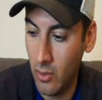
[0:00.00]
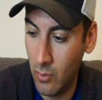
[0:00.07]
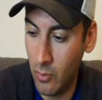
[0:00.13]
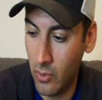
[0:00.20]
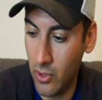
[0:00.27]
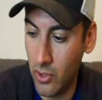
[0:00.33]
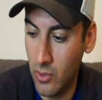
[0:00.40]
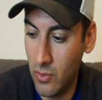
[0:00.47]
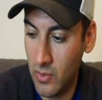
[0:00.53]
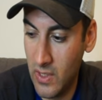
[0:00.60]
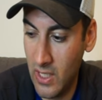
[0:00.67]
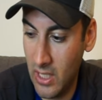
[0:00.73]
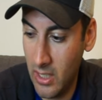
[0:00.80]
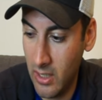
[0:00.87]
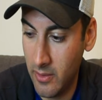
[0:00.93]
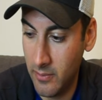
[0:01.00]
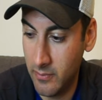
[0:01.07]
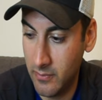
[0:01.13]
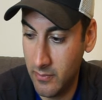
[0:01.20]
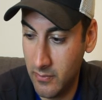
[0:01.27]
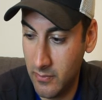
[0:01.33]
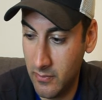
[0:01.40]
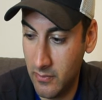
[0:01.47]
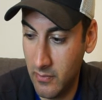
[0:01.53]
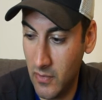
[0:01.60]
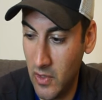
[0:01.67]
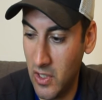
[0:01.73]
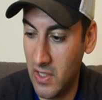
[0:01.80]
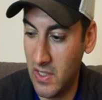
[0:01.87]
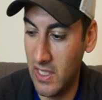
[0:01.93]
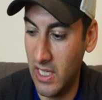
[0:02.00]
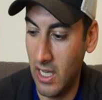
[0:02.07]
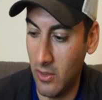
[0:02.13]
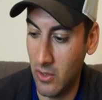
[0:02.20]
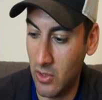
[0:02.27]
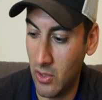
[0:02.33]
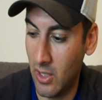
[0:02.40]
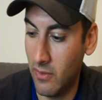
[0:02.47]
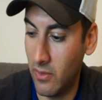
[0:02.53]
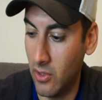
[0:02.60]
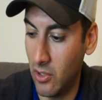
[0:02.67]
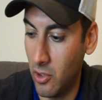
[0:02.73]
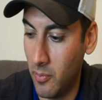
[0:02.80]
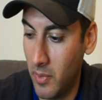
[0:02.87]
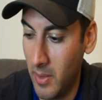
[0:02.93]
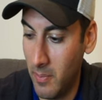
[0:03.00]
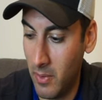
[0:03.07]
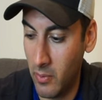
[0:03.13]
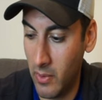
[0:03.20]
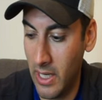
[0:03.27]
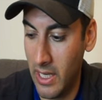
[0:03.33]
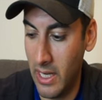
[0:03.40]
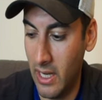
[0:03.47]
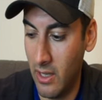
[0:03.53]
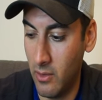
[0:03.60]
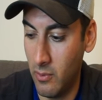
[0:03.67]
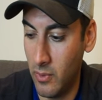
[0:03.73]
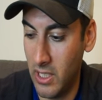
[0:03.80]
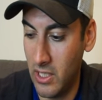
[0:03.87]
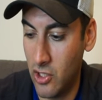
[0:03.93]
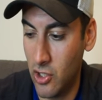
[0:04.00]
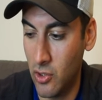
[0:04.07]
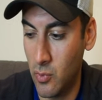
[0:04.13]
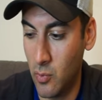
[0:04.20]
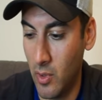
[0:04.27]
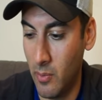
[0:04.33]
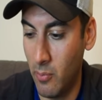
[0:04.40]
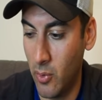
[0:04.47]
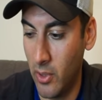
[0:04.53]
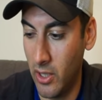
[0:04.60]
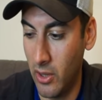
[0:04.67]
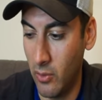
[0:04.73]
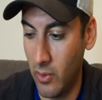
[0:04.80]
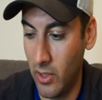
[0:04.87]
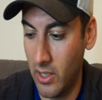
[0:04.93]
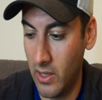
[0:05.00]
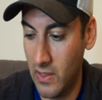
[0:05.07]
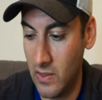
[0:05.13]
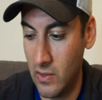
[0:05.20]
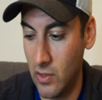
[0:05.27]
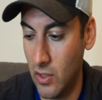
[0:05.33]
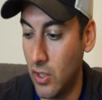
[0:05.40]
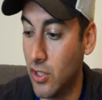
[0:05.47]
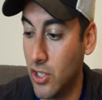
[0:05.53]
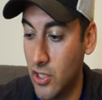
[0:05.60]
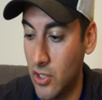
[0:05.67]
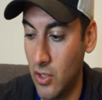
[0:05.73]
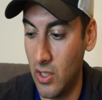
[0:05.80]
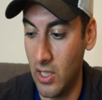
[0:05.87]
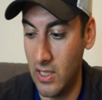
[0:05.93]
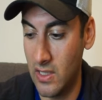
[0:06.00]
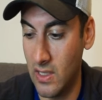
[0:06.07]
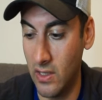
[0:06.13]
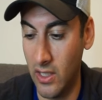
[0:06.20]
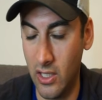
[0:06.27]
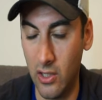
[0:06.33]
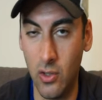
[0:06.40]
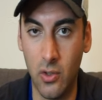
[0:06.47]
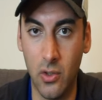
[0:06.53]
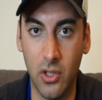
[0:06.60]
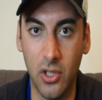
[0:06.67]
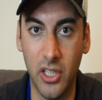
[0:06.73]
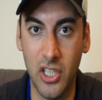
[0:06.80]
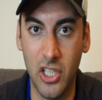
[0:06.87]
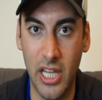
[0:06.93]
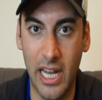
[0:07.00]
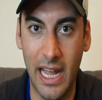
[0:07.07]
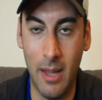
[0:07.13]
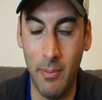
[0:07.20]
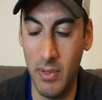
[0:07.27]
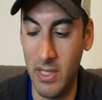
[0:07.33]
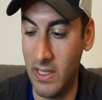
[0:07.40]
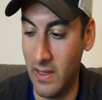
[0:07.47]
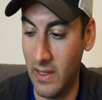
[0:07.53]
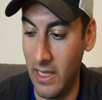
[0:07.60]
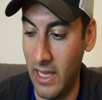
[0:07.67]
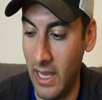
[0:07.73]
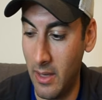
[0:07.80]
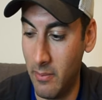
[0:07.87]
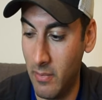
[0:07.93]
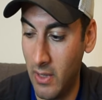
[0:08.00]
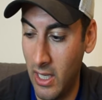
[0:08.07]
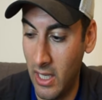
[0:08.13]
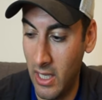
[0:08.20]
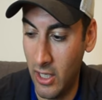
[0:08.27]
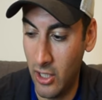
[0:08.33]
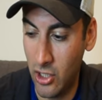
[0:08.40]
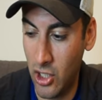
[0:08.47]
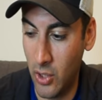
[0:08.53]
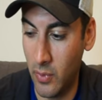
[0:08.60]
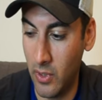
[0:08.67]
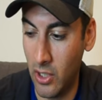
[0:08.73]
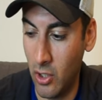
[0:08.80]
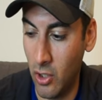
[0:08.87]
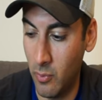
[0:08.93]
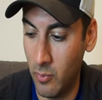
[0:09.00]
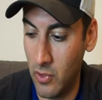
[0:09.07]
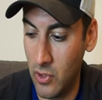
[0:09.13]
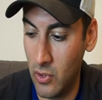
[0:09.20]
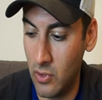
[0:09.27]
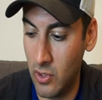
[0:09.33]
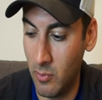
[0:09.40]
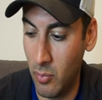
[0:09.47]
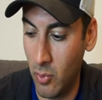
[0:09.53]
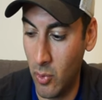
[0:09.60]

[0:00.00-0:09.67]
we're using you could see how it's off a little bit. But right now, when it shows 1.3, this is good just so you could see like a little glitch that happens on the app showing the home is using